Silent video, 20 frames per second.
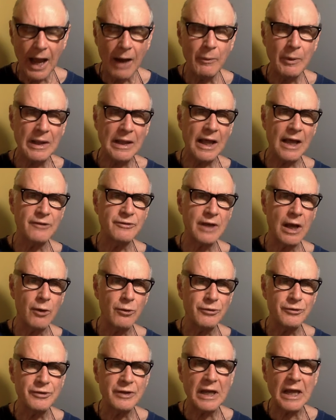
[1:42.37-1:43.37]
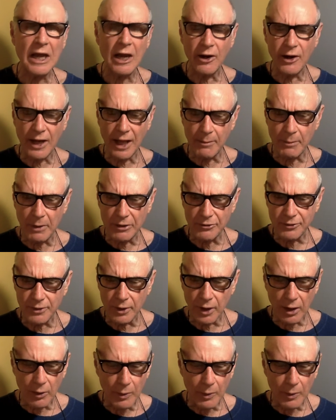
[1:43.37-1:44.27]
realize how scared I must look